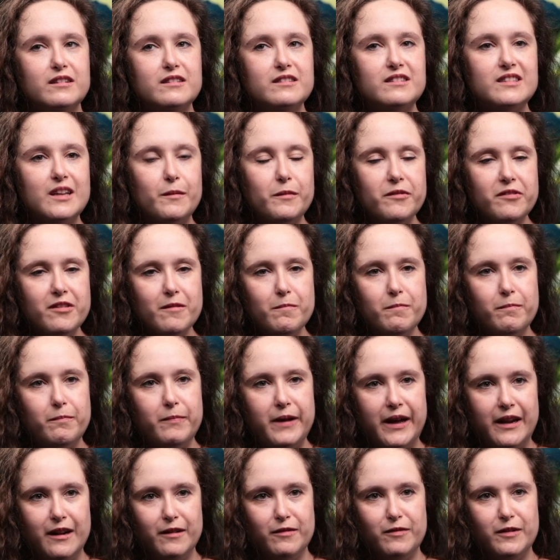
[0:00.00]
Some of the
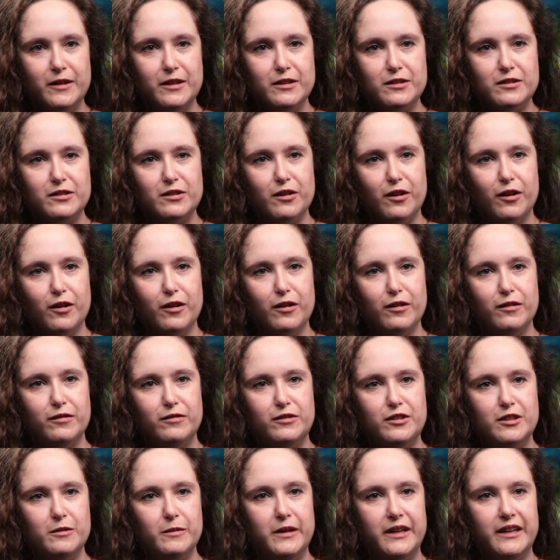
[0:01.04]
benefits
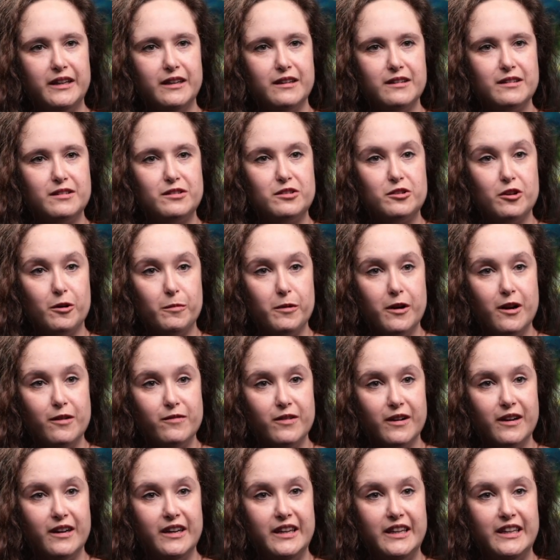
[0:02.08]
of doing a
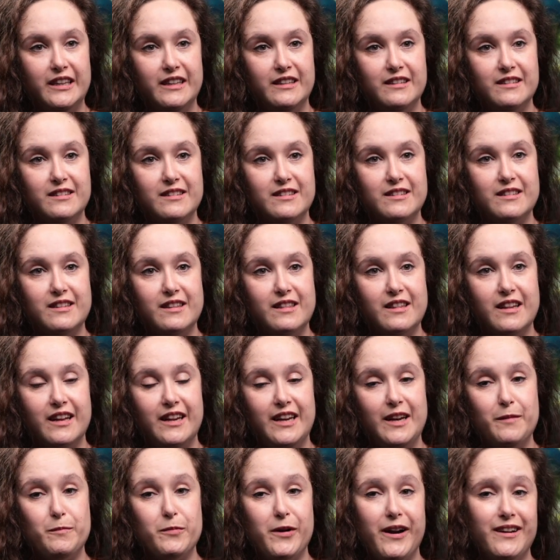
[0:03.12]
stopover is
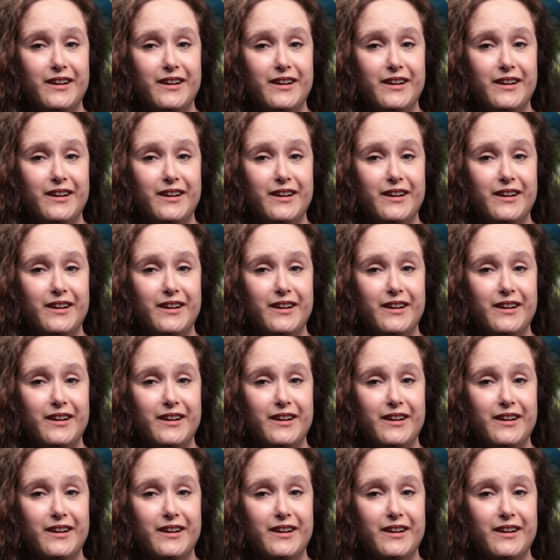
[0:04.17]
that it